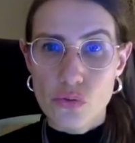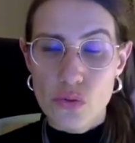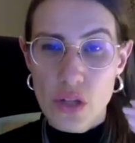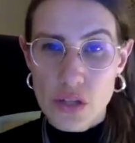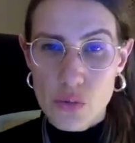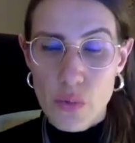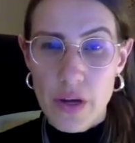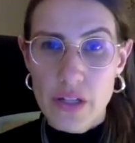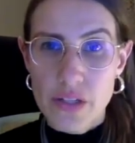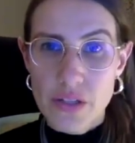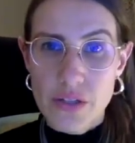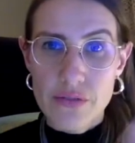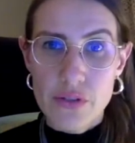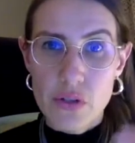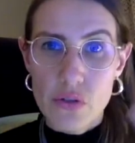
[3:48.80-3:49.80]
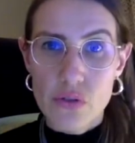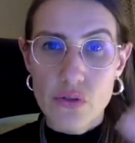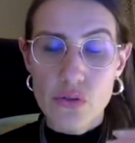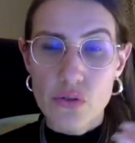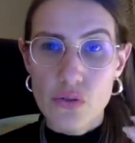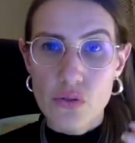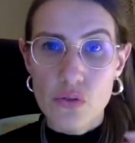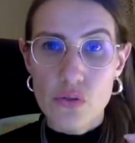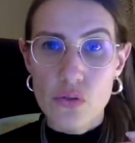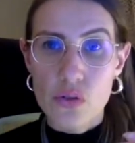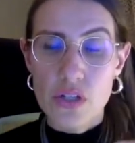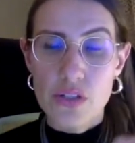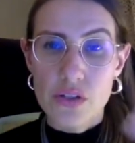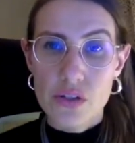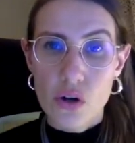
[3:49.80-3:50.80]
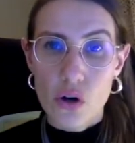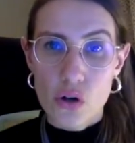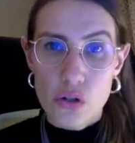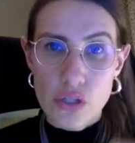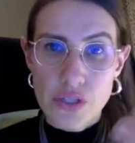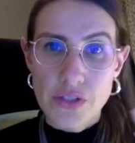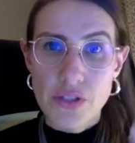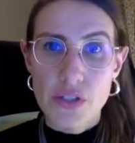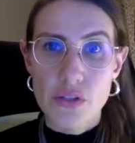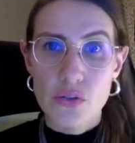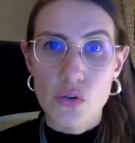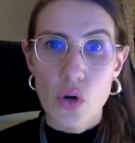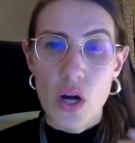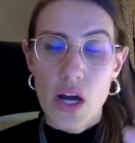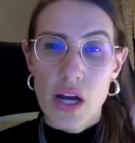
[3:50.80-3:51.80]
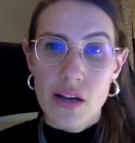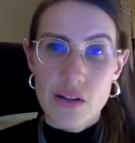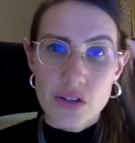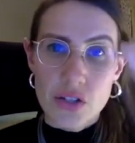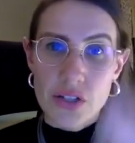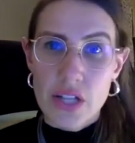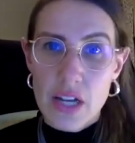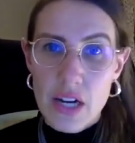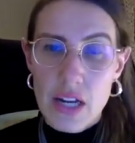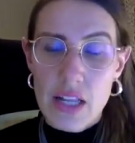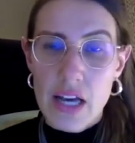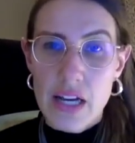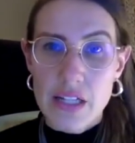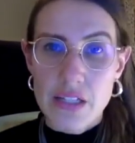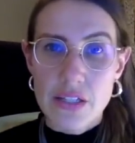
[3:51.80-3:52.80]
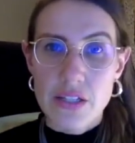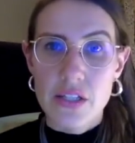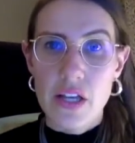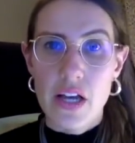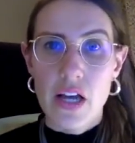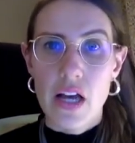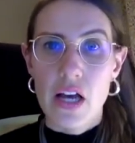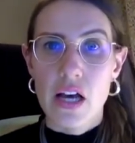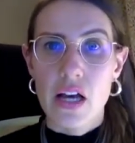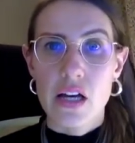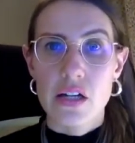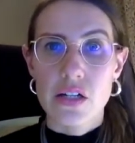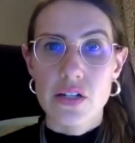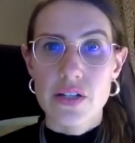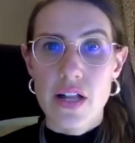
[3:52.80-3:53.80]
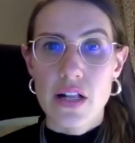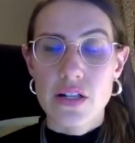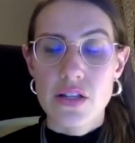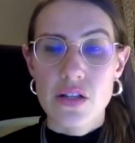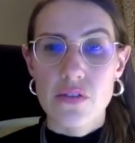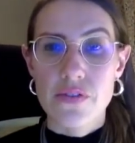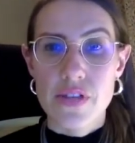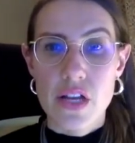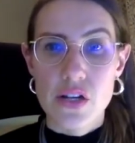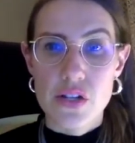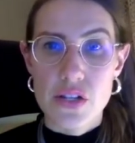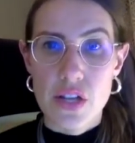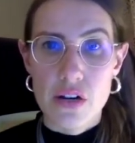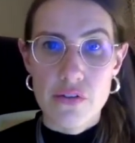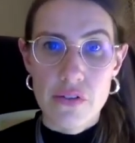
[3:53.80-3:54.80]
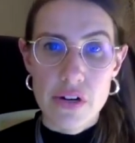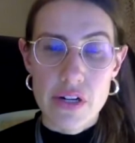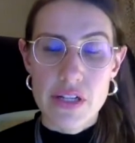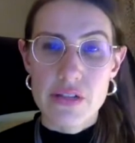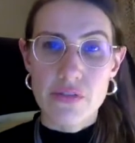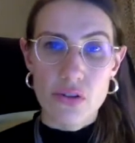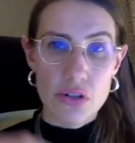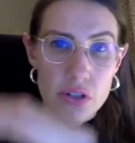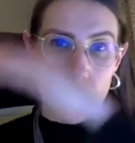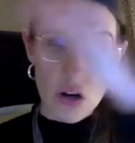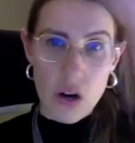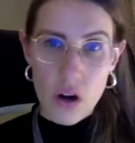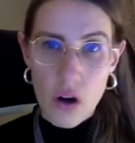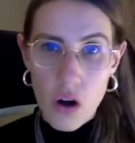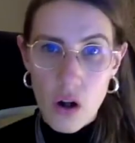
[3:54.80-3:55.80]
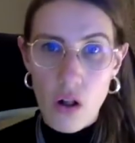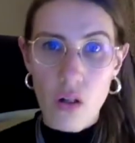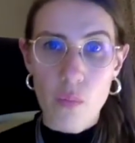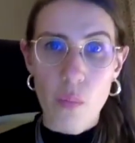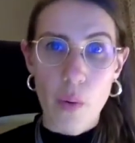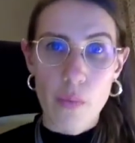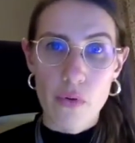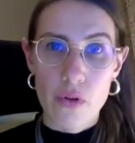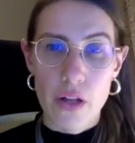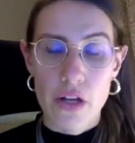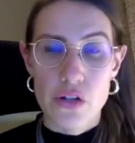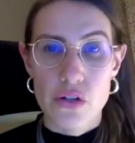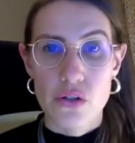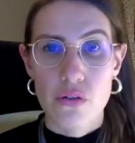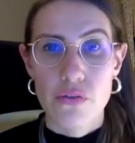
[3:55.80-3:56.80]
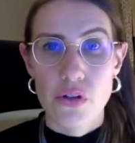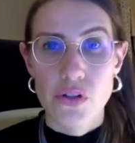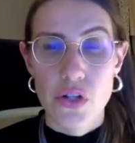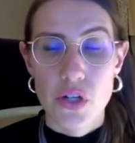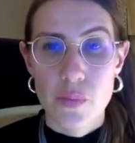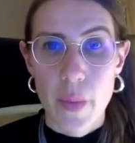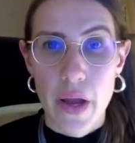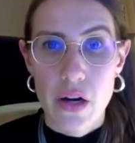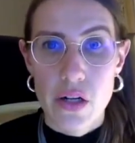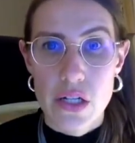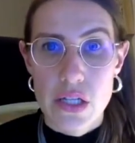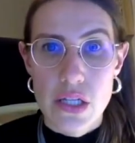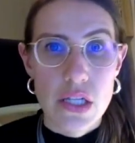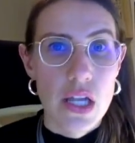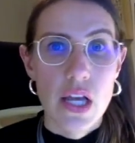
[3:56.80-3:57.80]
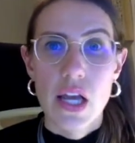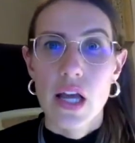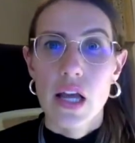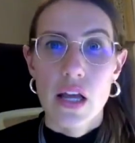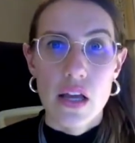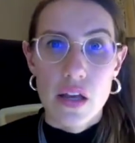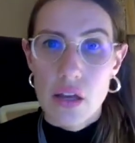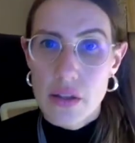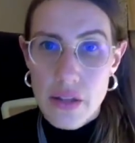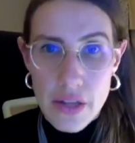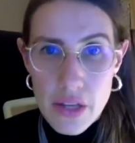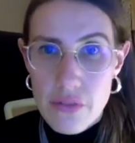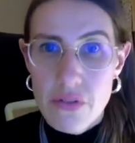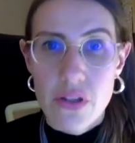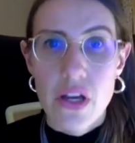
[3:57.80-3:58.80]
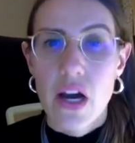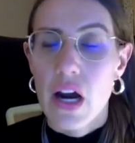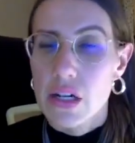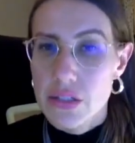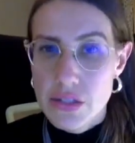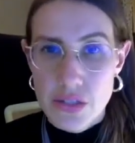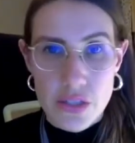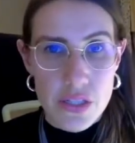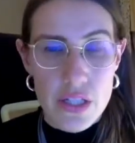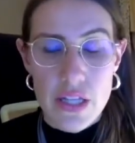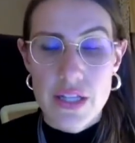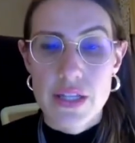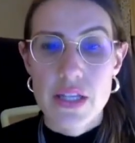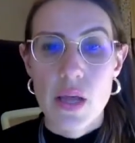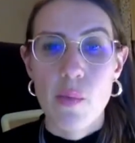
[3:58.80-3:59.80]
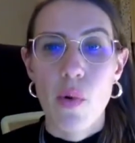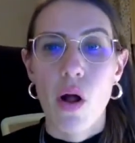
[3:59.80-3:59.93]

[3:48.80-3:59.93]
that's why it's difficult to or risky to generalize the results of such surveys for the whole population of return migrants in a given country, let's say